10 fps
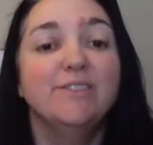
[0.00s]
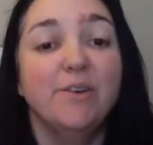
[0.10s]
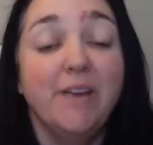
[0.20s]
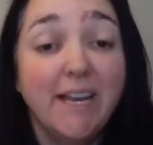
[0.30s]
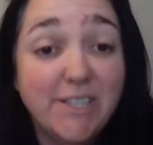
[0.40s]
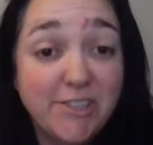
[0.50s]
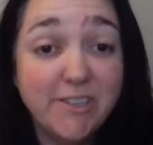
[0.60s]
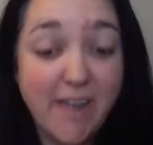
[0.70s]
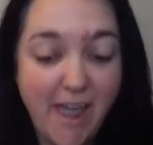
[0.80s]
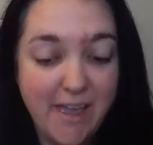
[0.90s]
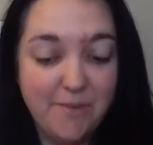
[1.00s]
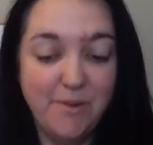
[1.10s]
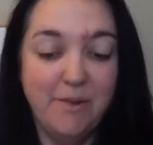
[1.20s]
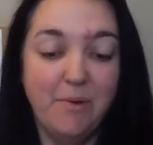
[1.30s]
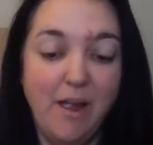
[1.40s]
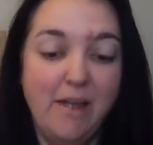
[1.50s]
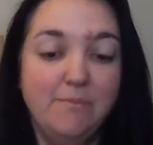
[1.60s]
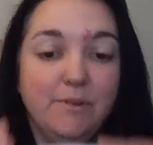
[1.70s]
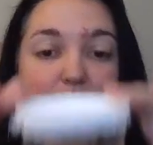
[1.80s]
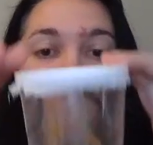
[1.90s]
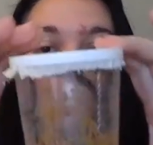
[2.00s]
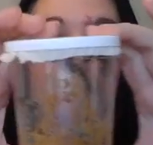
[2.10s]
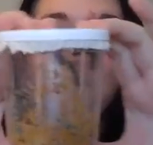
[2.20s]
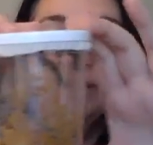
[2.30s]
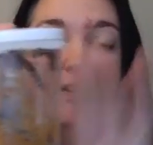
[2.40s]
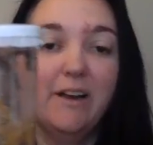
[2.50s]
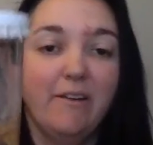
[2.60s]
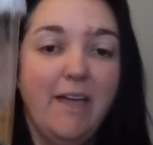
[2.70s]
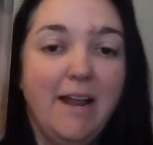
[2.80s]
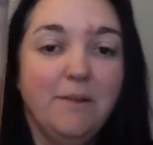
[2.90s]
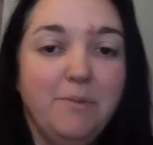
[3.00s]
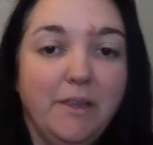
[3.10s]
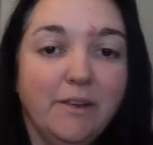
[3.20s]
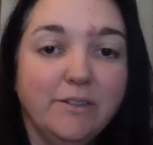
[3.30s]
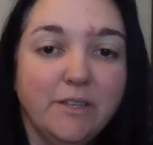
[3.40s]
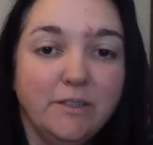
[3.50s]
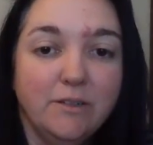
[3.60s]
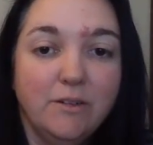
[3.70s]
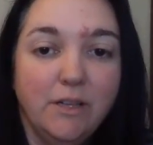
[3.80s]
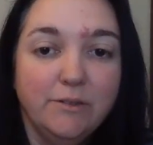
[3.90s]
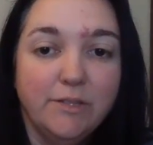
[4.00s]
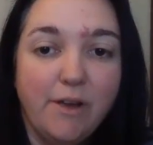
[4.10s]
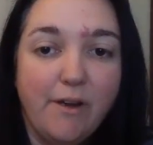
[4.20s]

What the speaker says: So, yesterday we were able to look at our caterpillars a little closer,